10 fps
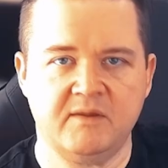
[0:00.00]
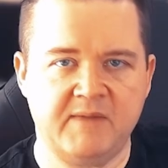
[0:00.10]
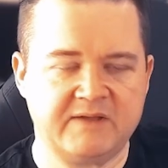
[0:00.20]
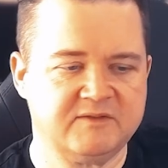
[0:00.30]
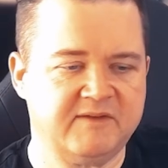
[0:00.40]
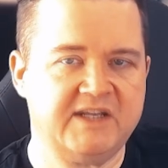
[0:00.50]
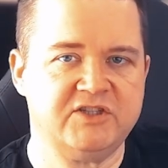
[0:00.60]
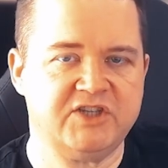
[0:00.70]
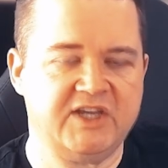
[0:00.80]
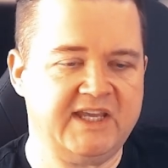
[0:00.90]
amount of
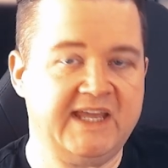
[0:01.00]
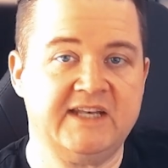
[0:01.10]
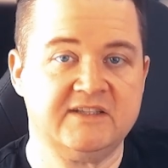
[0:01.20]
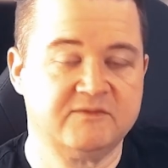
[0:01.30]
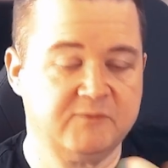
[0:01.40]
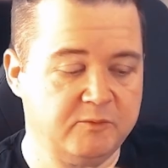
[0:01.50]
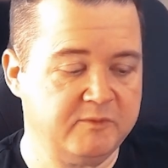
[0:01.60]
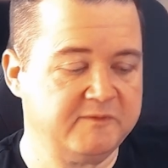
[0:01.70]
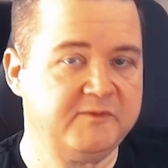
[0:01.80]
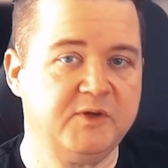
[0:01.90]
energy in
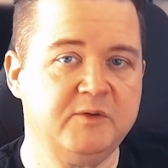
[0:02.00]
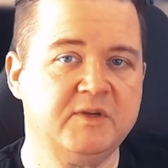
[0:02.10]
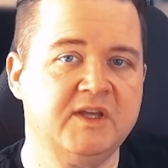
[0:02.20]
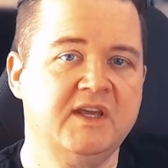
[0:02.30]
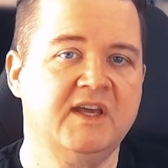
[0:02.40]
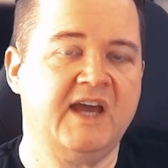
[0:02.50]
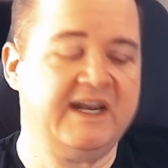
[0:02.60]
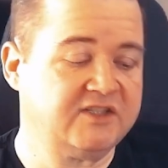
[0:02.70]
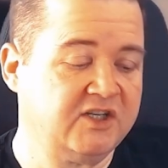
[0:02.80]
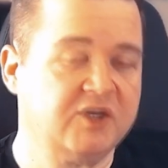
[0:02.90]
form of food,
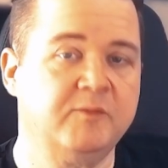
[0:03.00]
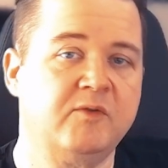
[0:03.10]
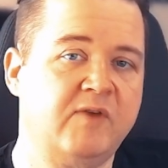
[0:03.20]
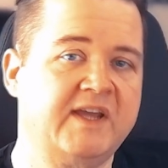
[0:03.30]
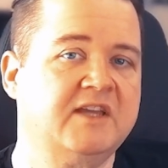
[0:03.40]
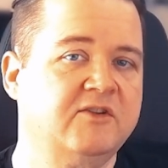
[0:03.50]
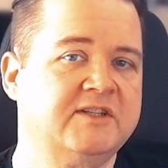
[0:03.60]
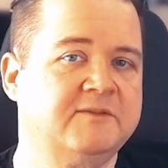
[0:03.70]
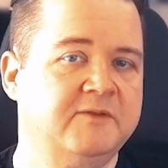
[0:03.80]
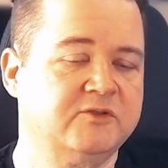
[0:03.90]
and it's going to come at regular
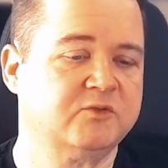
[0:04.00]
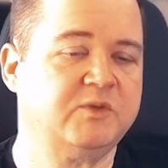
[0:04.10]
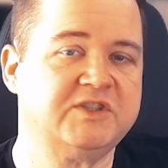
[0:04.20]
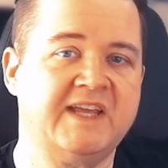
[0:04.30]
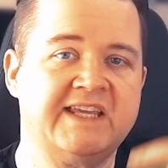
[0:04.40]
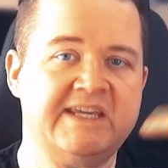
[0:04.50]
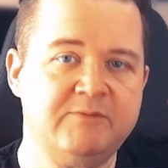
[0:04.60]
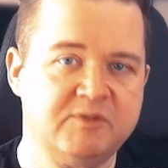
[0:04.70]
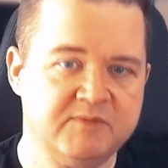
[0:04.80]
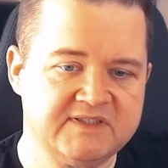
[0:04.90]
intervals, which then
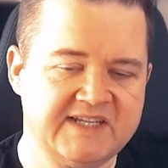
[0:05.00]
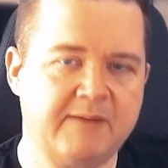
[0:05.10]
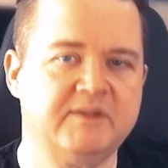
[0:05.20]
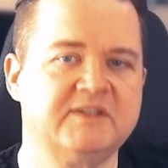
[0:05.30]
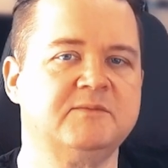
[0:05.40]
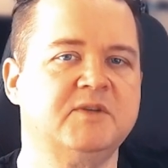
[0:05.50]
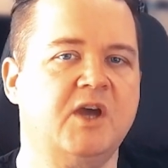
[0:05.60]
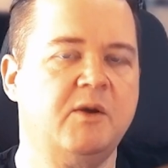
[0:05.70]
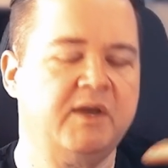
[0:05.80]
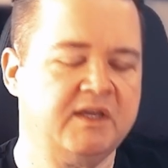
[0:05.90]
keeps your metabolism
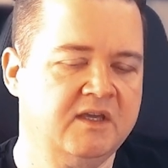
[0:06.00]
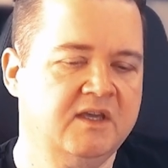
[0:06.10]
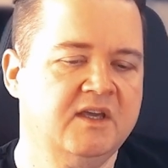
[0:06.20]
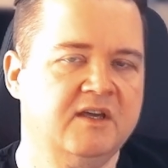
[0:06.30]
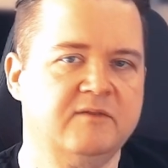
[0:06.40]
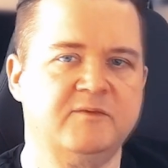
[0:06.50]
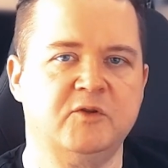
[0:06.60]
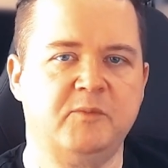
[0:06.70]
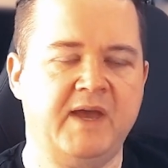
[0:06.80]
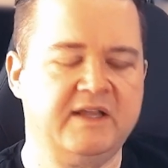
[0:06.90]
going
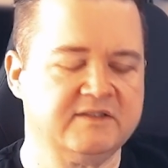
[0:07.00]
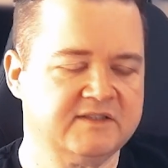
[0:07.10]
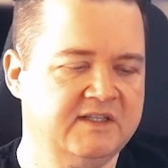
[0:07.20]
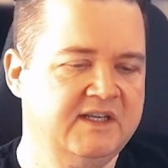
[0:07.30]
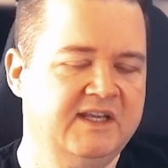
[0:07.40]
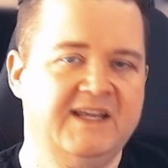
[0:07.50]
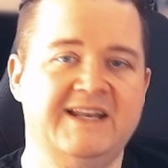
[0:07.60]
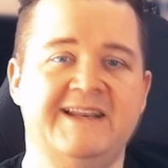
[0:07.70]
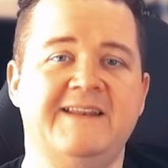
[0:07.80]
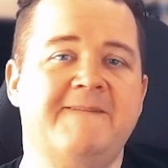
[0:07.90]
full pelt.
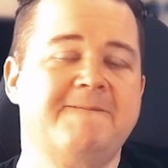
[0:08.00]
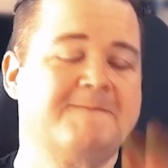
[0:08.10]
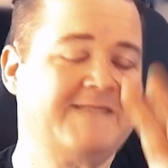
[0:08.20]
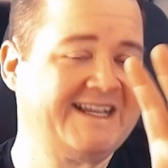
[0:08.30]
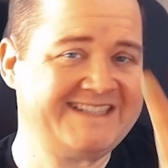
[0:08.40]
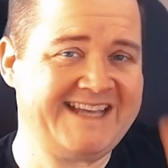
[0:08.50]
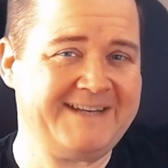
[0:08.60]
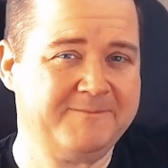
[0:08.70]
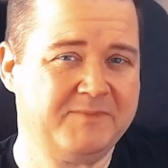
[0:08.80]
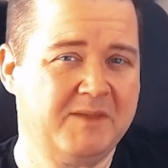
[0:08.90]
Like I
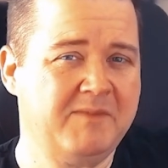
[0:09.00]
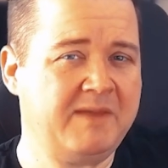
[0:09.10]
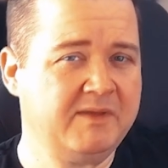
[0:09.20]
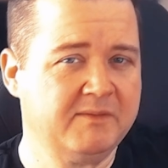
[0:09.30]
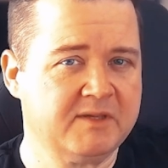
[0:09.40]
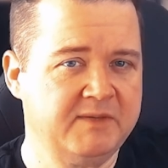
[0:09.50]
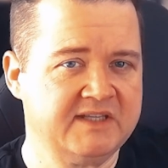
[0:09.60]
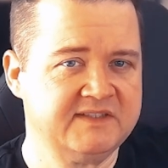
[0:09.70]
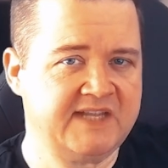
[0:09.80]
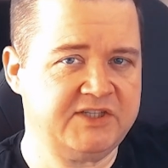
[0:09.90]
said, maybe a little
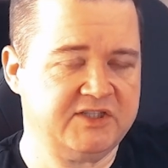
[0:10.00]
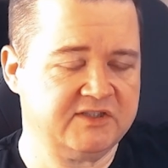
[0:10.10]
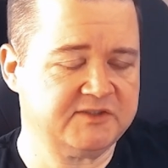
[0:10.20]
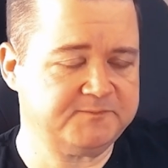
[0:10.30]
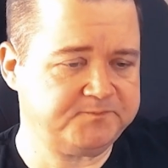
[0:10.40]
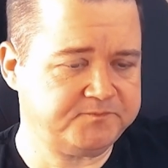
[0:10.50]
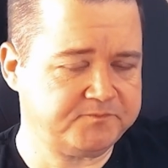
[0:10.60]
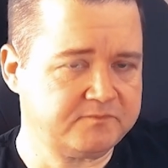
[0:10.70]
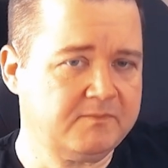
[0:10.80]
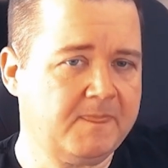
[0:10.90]
bit contentious.
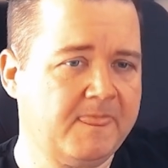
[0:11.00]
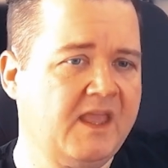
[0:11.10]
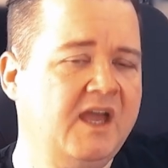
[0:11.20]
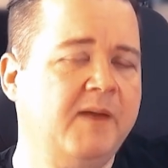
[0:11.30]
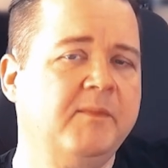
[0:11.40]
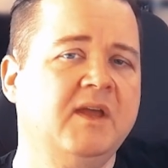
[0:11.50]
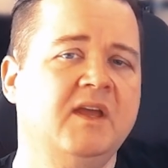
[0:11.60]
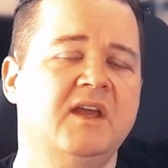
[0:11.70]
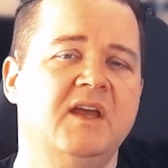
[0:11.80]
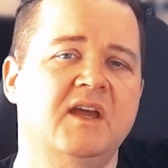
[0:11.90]
Um,
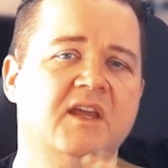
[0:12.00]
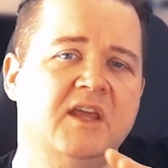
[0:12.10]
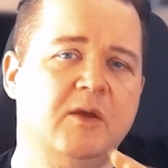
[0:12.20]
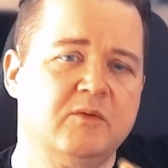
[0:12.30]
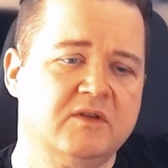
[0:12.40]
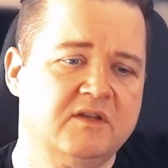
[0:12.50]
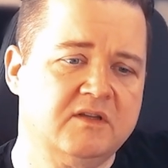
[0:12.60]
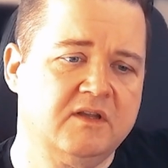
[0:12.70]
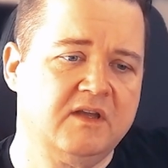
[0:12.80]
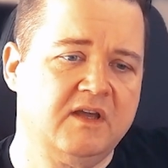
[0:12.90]
you know,
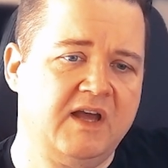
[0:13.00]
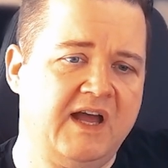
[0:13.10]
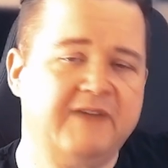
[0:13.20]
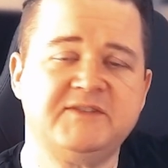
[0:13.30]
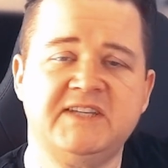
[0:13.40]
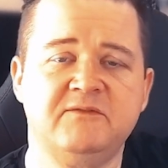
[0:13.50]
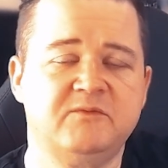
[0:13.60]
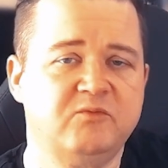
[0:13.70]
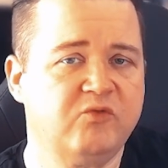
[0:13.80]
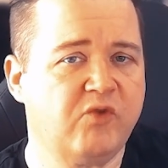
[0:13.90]
I've
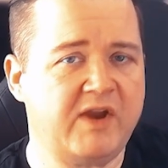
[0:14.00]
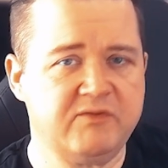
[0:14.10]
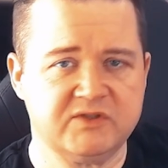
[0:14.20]
seen great